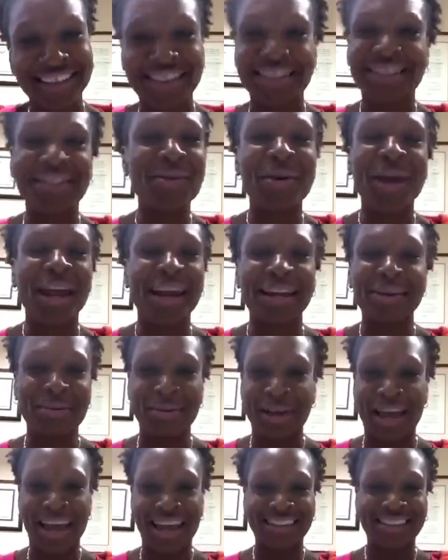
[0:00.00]
You can't do
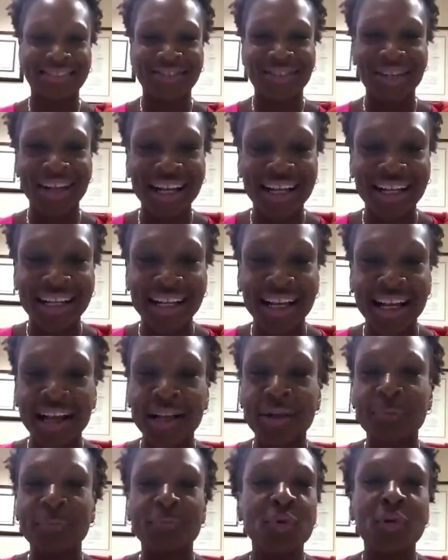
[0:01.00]
that, right?
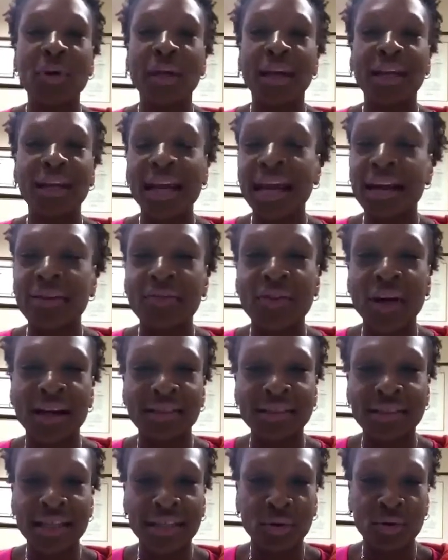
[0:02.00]
You can't have
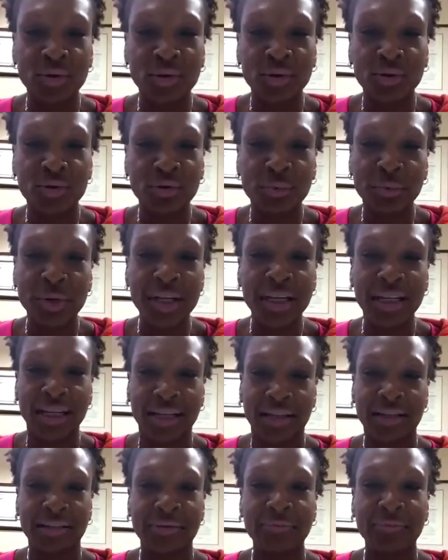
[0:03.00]
contact on social media.